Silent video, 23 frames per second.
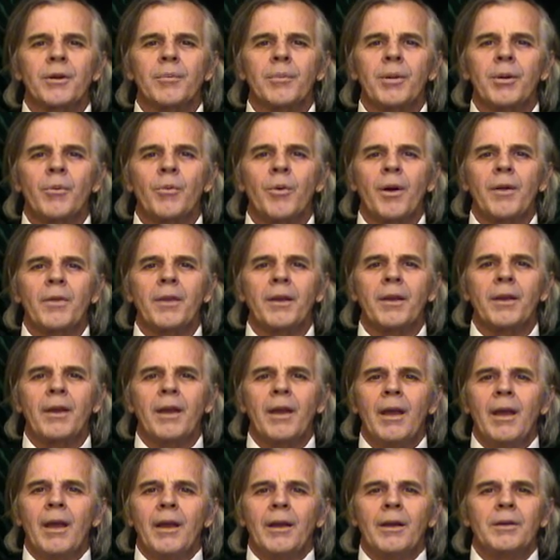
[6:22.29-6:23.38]
It'd be one that
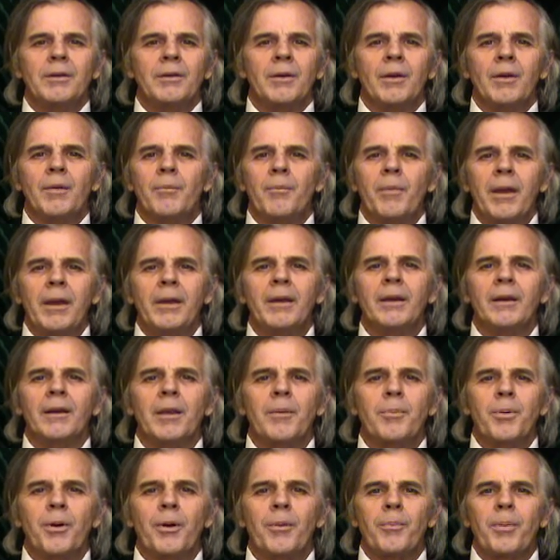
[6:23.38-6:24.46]
could
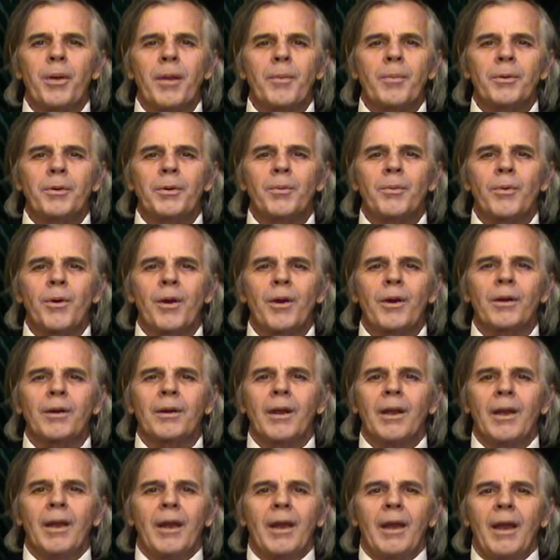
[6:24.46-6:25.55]
immediately put people to work.